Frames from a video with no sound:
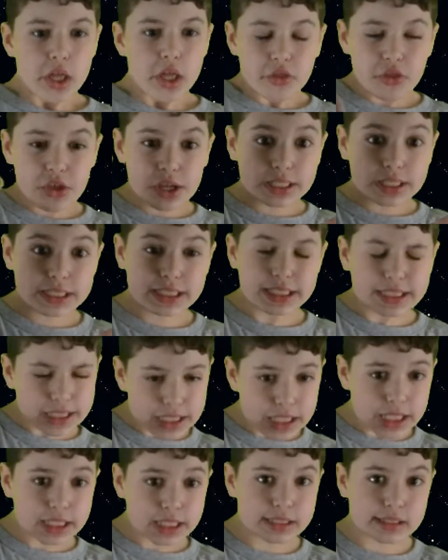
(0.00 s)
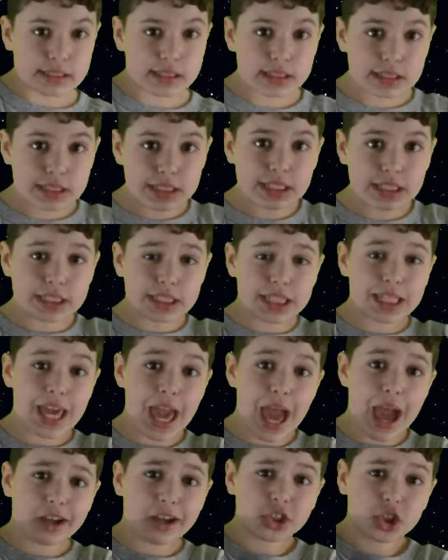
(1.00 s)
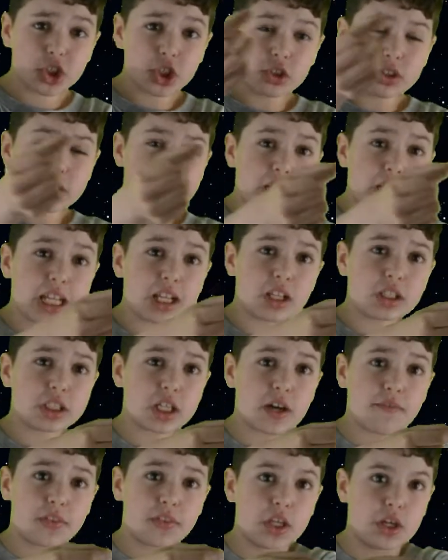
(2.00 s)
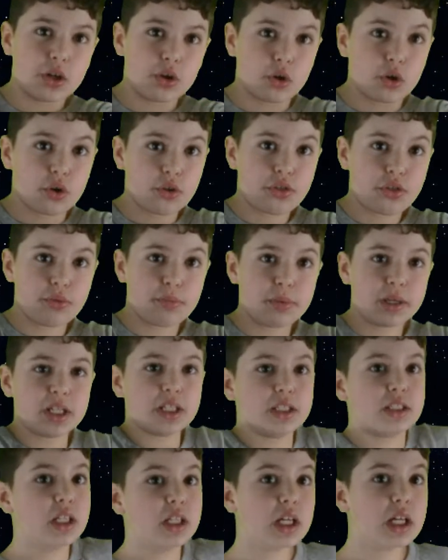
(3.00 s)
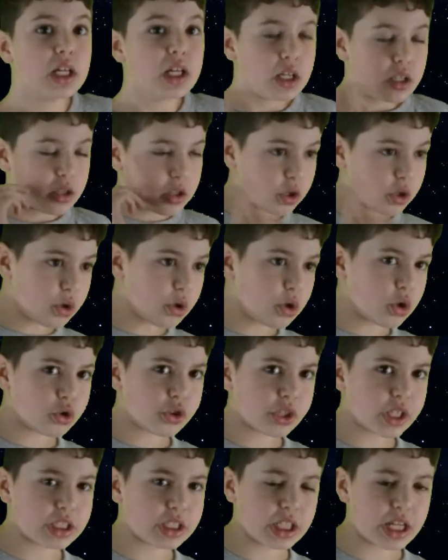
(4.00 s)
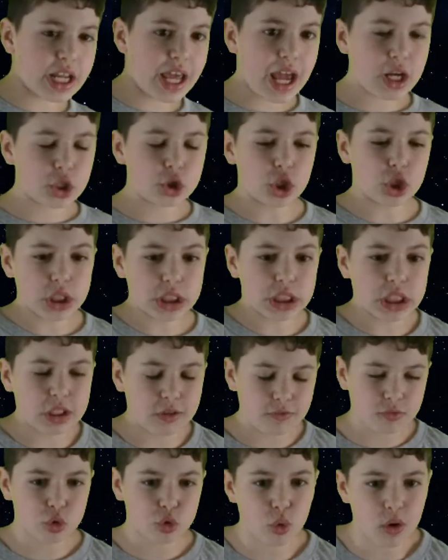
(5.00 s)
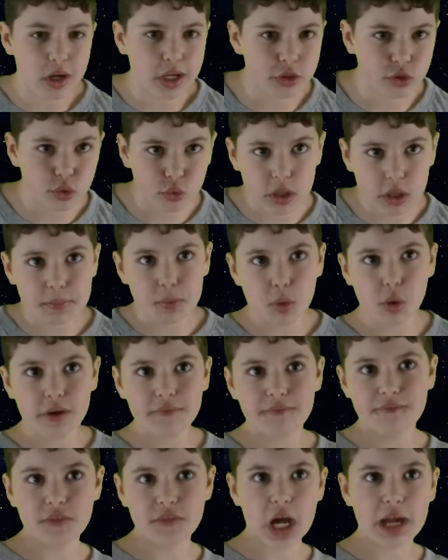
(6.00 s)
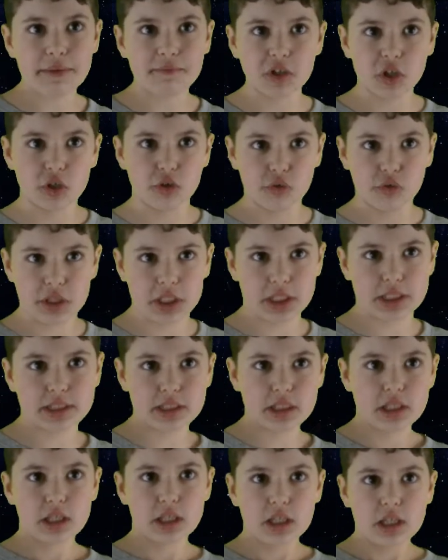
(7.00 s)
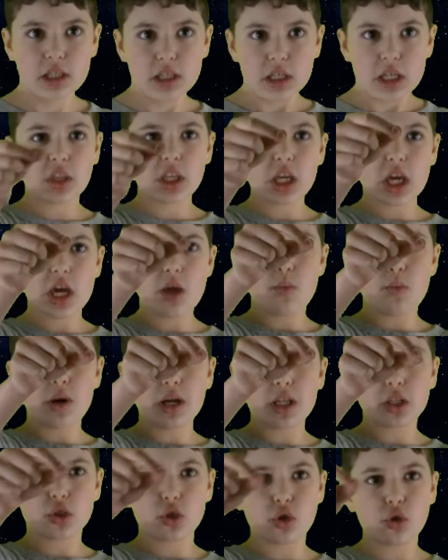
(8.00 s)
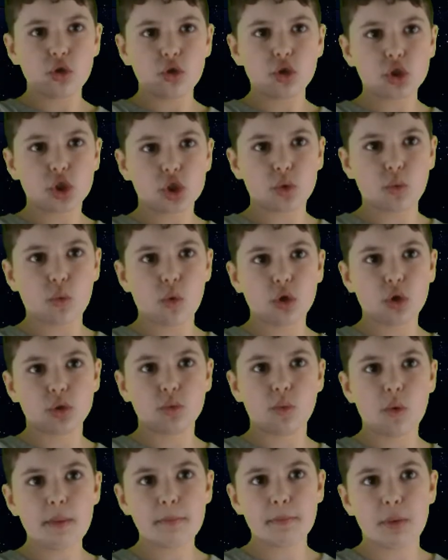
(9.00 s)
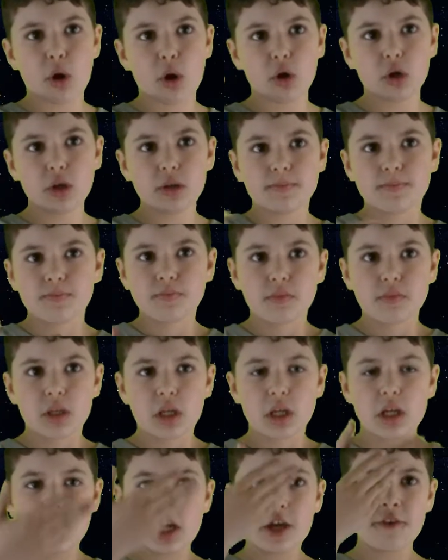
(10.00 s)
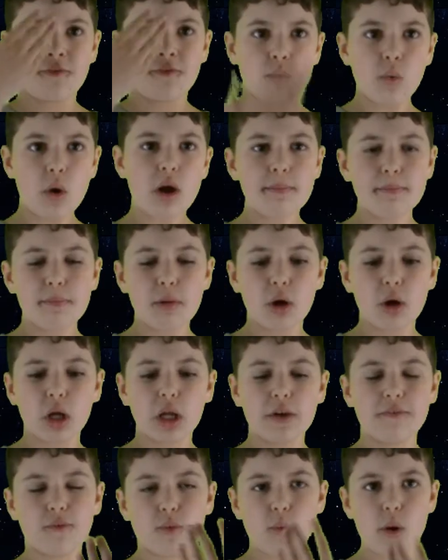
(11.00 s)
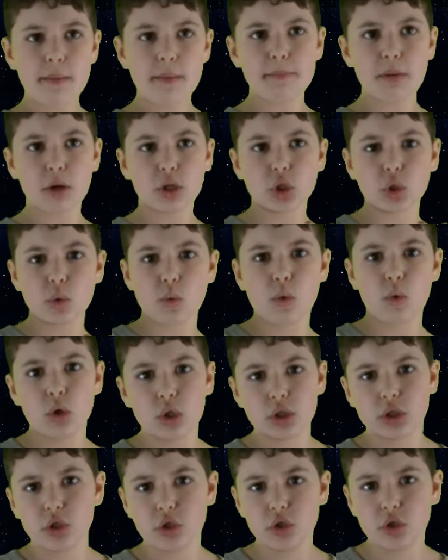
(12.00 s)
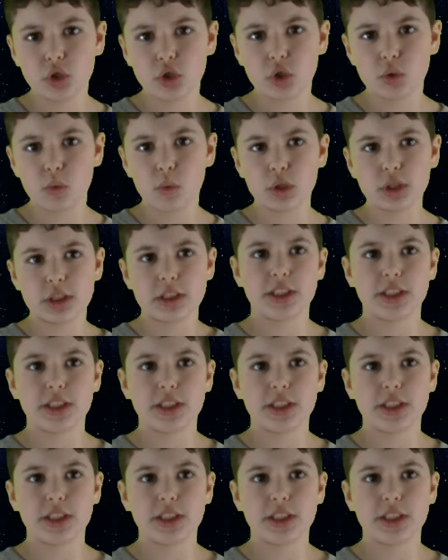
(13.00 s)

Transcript: The seasons is the axial tilt of the Earth because the Earth has an axial tilt of 23.5 degrees, and when it turns towards one part, if one part turns towards the